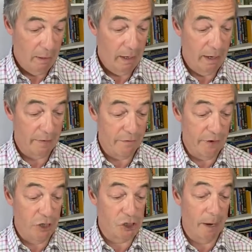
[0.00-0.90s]
They
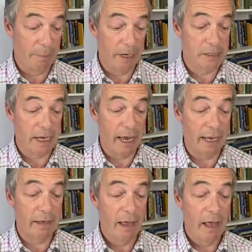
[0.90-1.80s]
finish up by
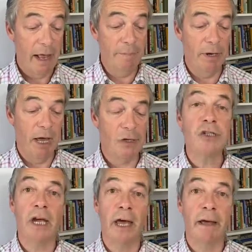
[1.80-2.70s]
saying, in the
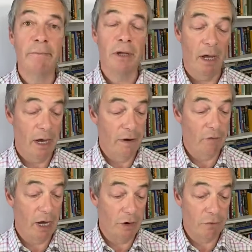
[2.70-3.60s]
last year, over
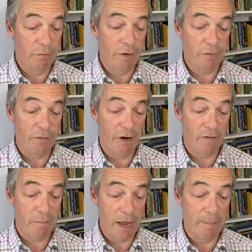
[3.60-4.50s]

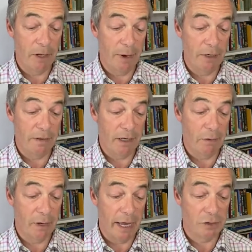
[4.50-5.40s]
155 people who entered the
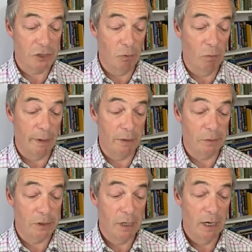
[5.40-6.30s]
UK on small
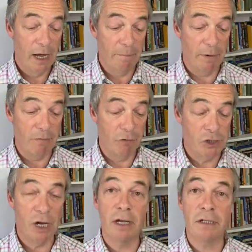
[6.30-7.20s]
boats have been
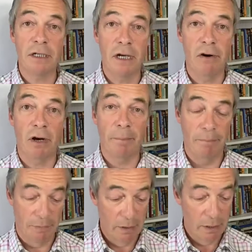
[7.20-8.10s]
returned to Europe.
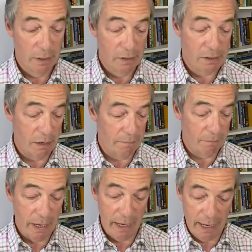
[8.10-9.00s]
So
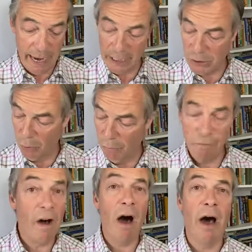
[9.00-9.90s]
it's all
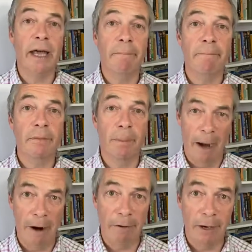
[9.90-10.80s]
fine,
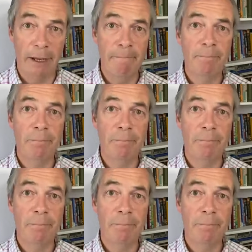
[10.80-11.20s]
apparently.